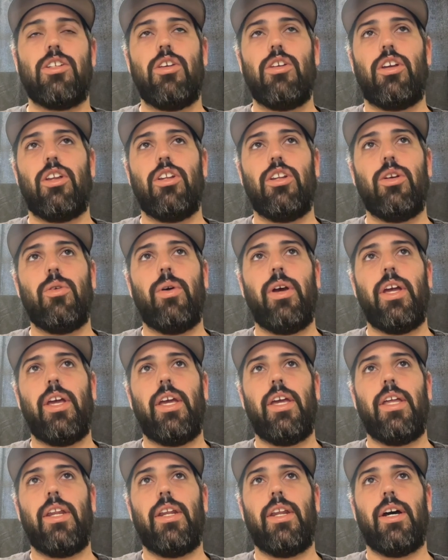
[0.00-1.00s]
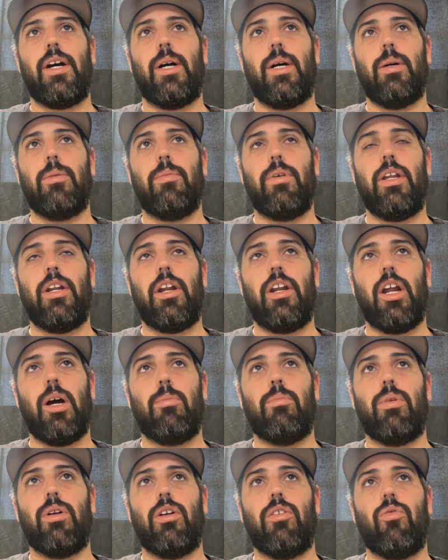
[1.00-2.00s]
you can do it in a
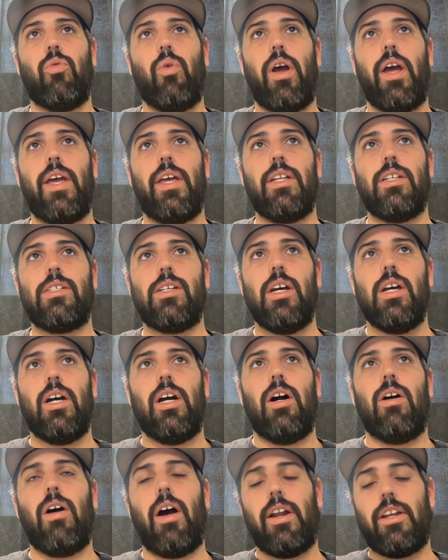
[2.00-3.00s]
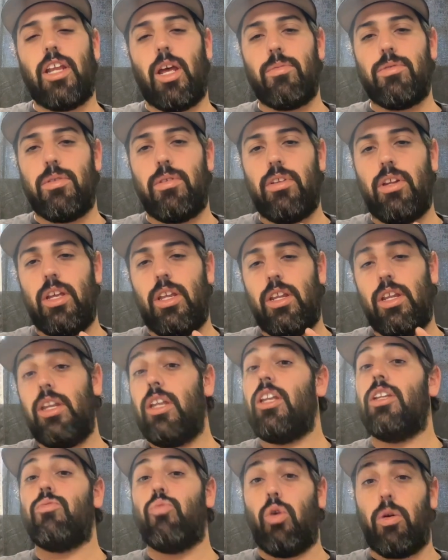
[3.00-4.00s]
number of ways. A lot of times it
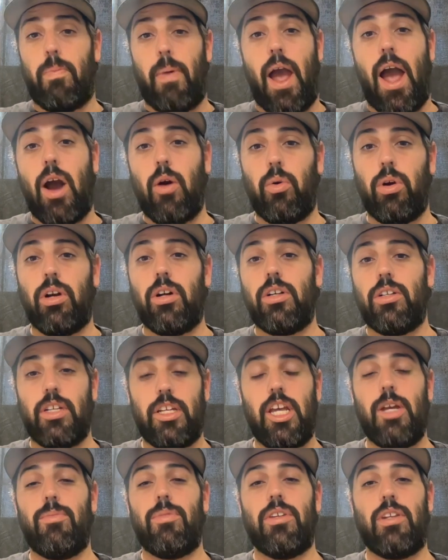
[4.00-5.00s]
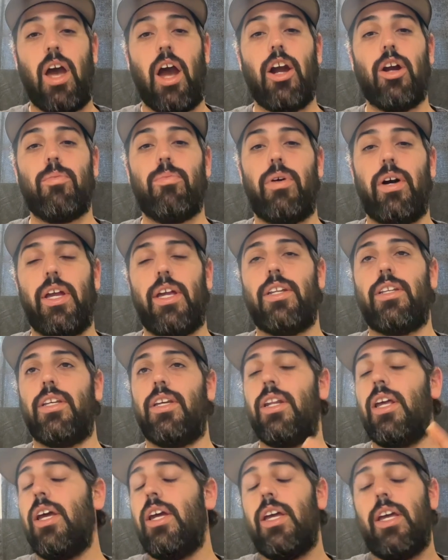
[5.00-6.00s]
needs more power to keep the tire
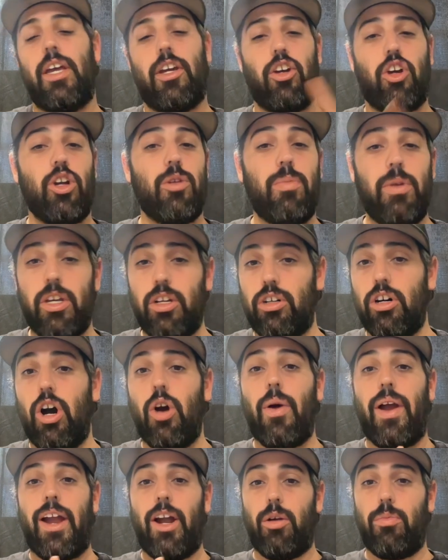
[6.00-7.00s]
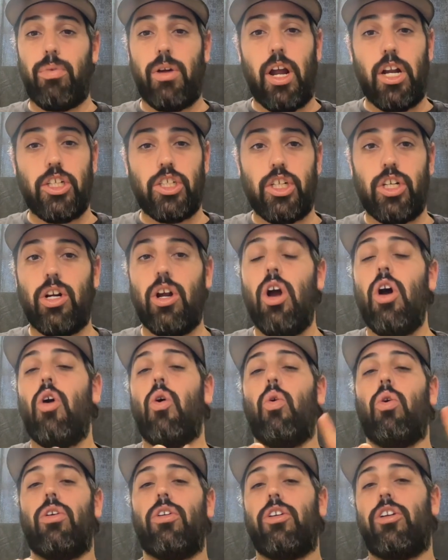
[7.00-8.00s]
planted. It could be low air pressure,
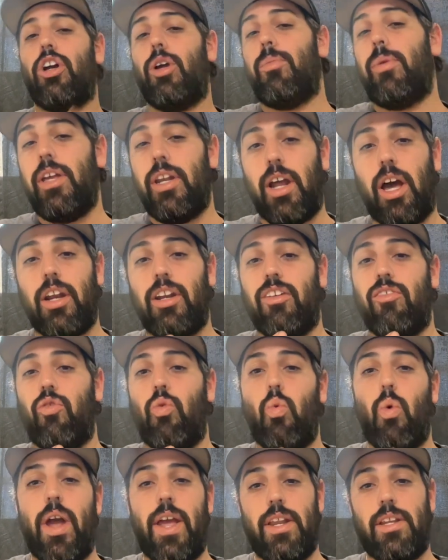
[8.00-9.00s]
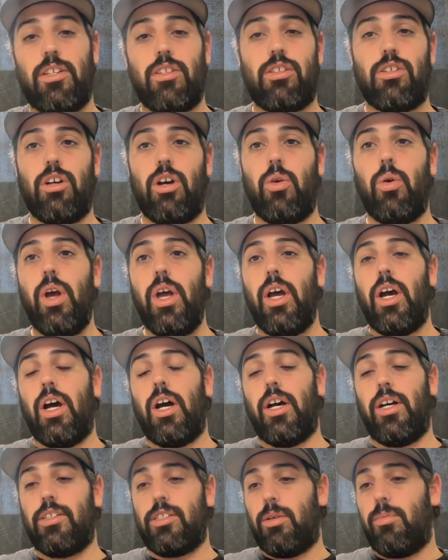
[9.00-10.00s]
or there could be not enough weight. So
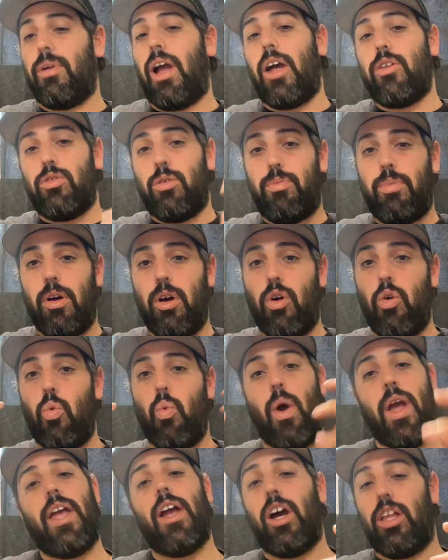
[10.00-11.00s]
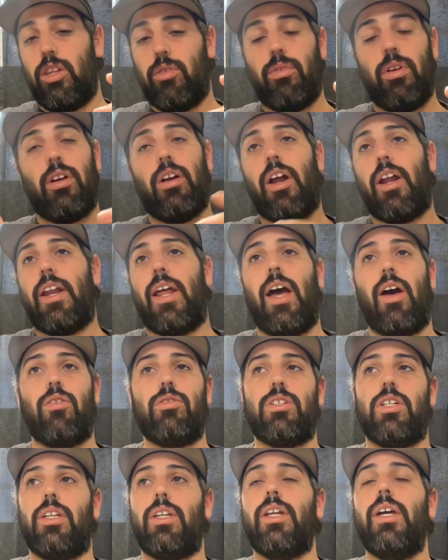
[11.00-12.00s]
some guys will put weight on the rear end
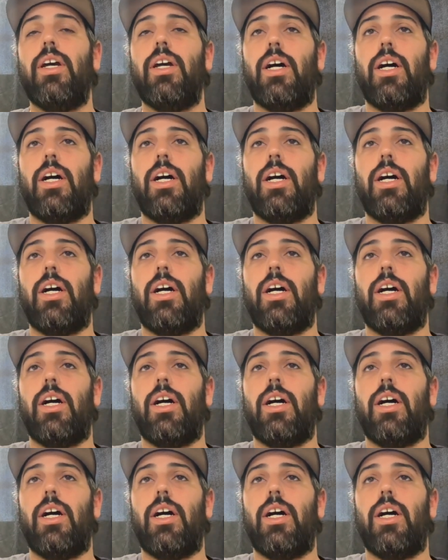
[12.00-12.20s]
housing